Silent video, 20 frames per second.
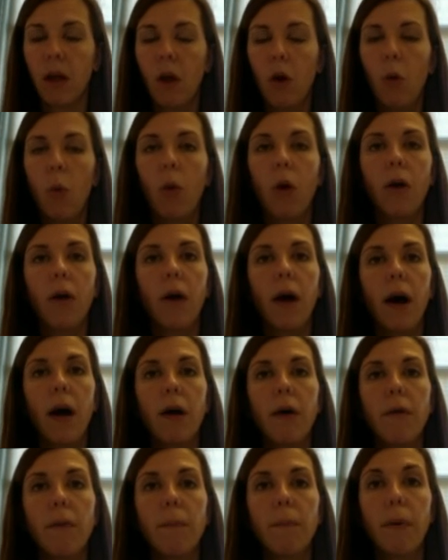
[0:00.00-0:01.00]
Well,
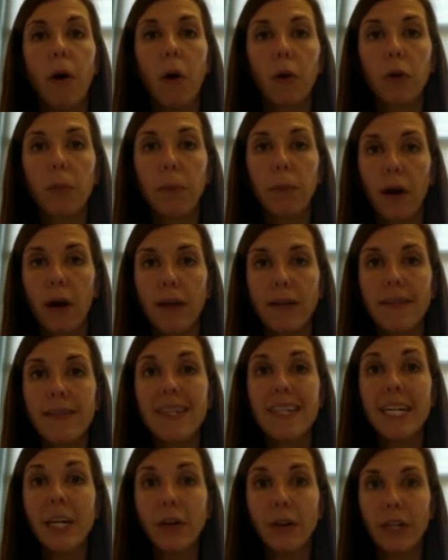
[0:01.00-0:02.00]
polar bonds
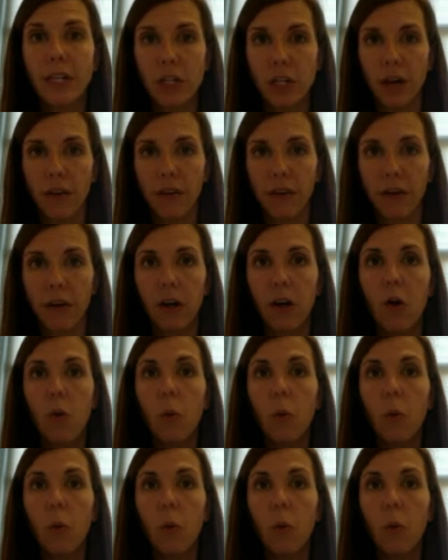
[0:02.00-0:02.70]
near each other